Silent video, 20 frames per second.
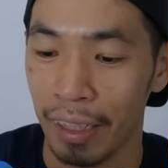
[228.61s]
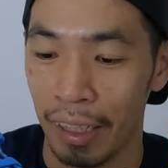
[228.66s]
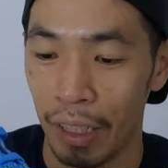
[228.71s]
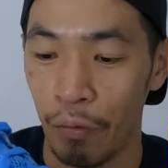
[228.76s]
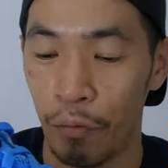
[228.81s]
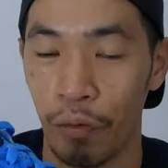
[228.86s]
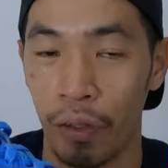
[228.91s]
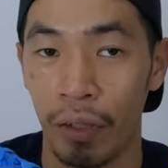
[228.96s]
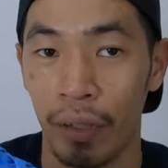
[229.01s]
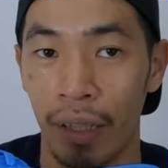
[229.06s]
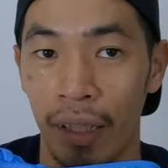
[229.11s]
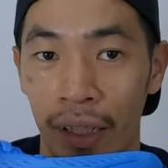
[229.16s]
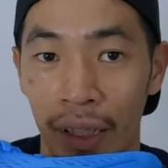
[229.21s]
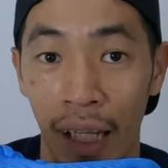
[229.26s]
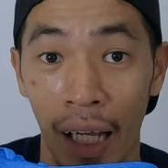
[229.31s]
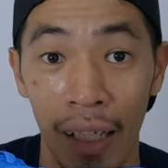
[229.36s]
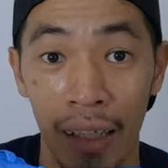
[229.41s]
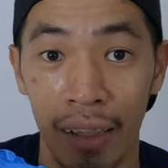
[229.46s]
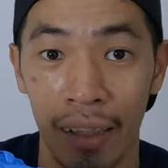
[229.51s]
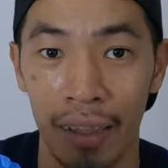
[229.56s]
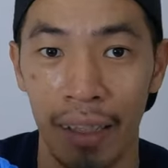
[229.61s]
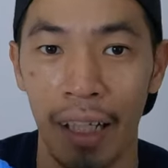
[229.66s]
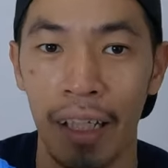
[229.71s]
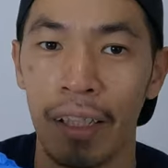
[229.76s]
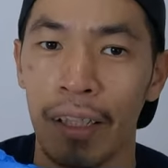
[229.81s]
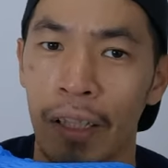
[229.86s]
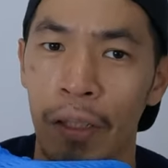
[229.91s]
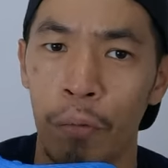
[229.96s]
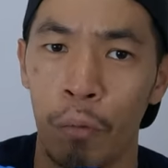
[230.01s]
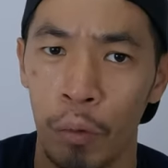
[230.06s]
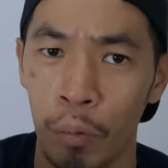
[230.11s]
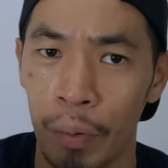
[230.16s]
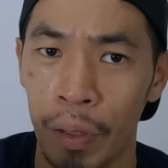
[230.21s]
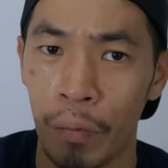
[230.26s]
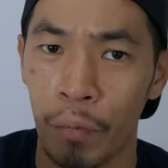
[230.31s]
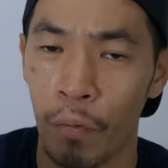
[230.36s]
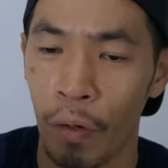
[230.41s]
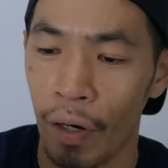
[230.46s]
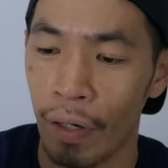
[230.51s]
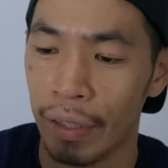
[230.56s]
If we light in the night, it will be
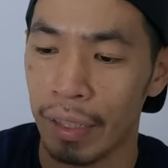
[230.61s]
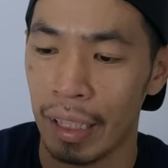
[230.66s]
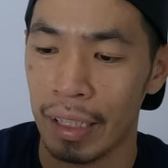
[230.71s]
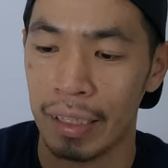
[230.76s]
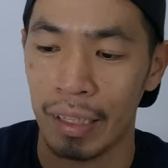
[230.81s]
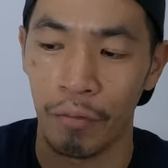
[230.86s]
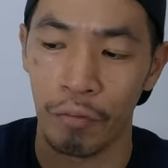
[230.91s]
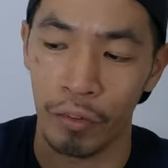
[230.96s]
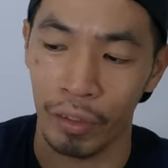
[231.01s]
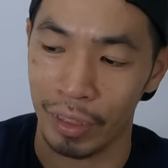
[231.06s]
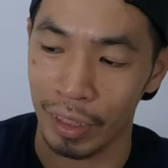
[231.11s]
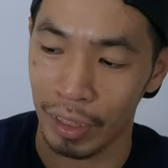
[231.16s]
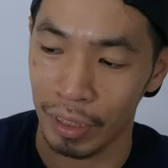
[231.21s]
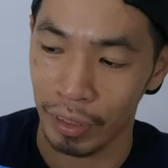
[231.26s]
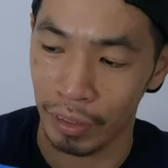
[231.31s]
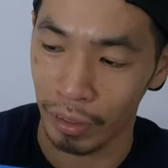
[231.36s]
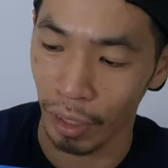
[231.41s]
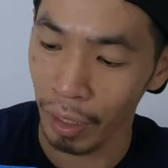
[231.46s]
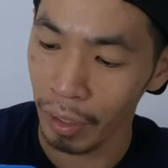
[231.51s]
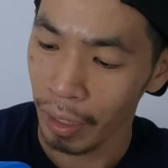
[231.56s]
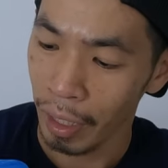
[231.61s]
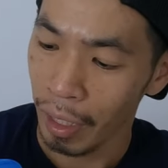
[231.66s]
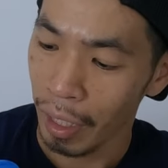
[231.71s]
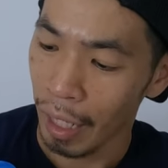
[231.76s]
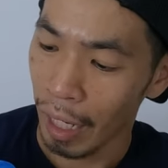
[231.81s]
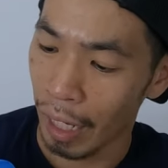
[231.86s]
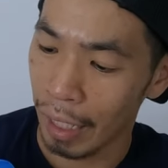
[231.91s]
very nice. Unfortunately, it's not.